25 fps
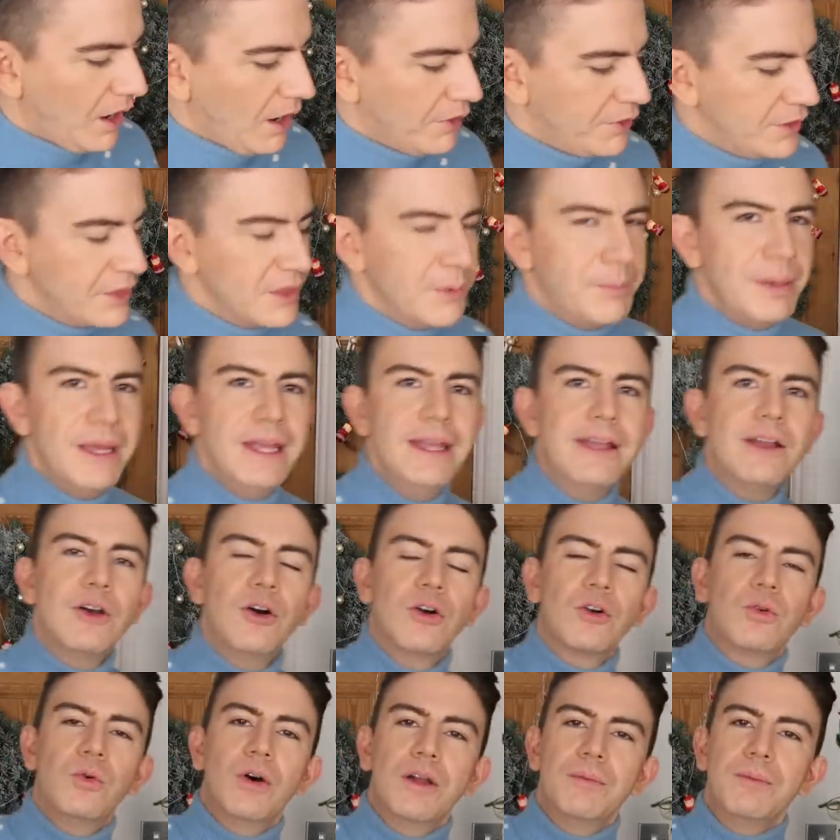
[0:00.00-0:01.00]
I think the
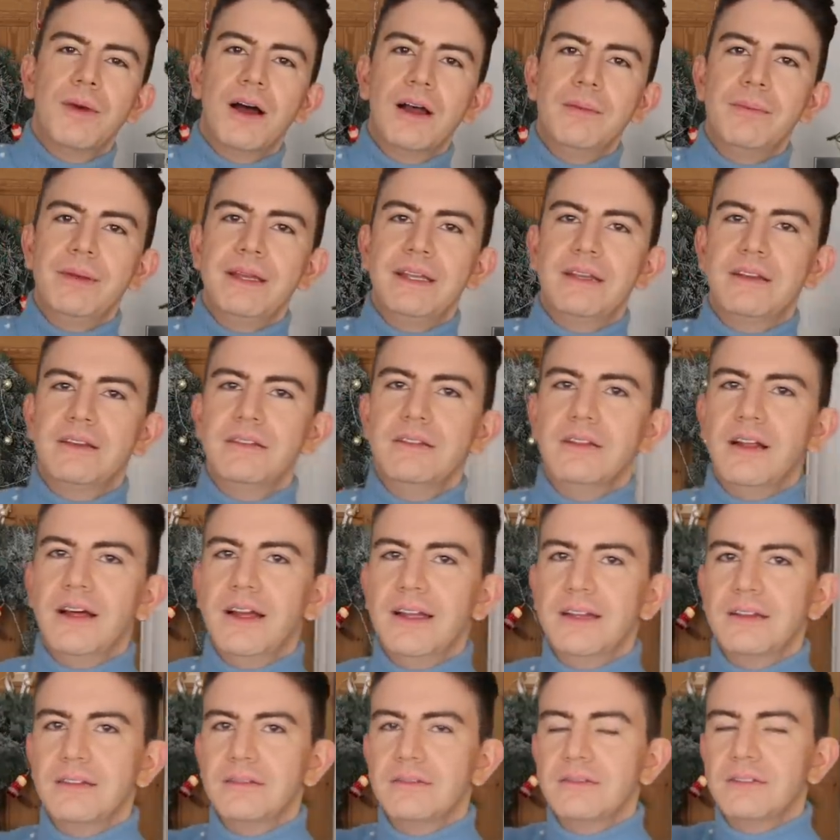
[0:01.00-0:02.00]
peacock one might be
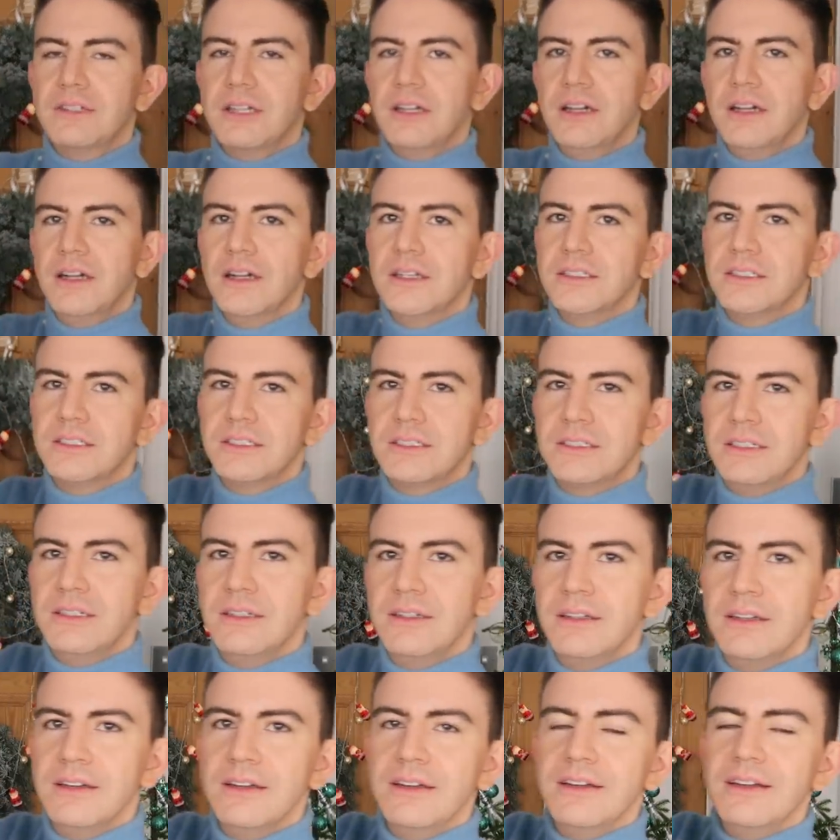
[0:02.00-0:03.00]
like cursed.
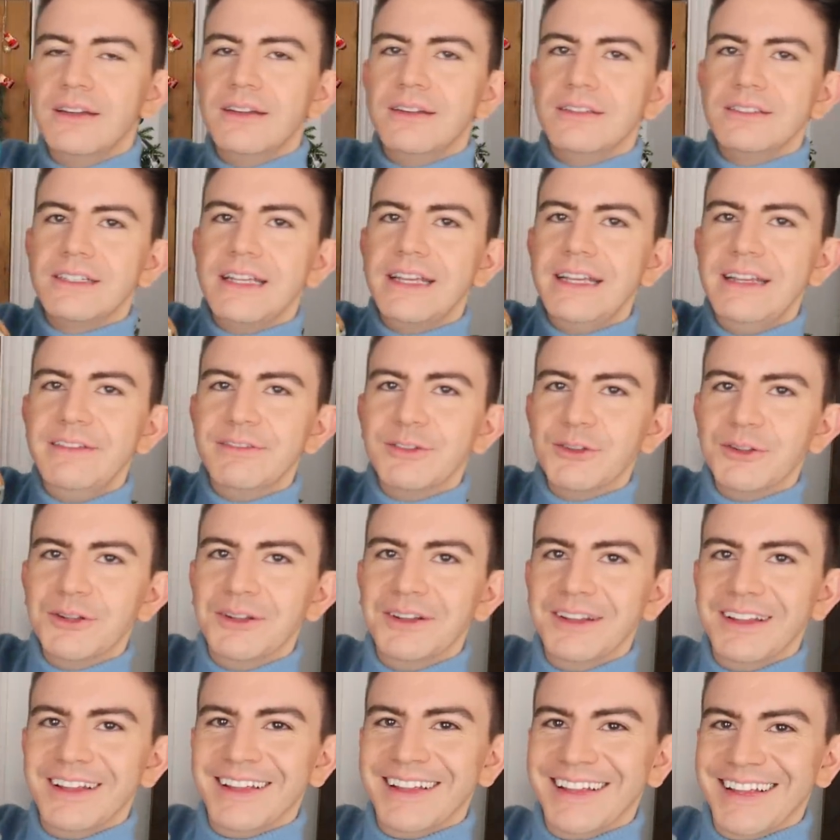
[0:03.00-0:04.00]
It's
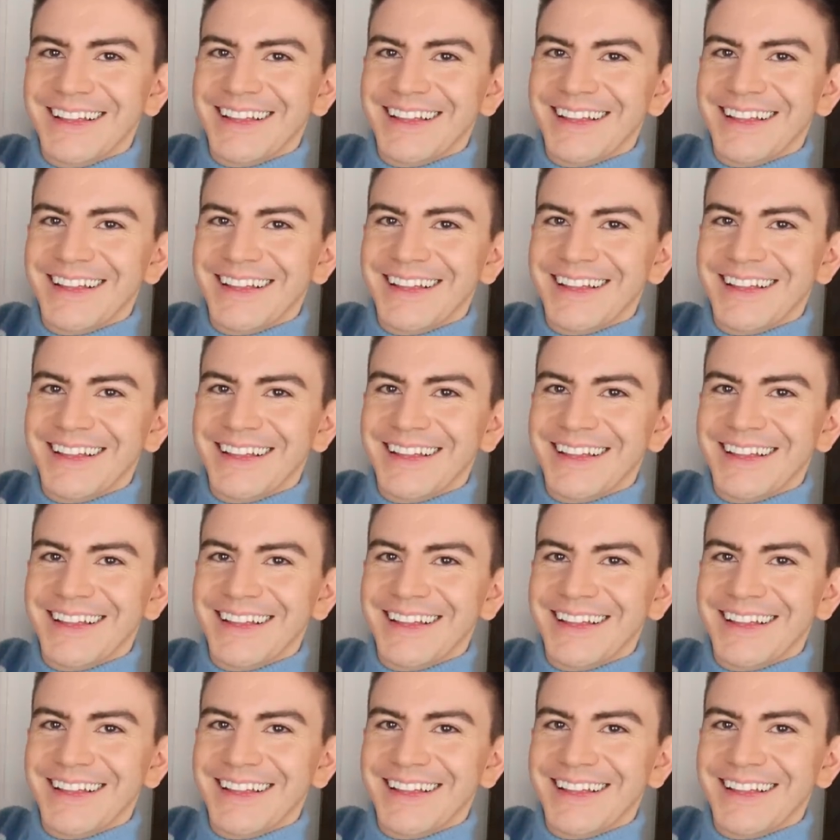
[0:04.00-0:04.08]
evil.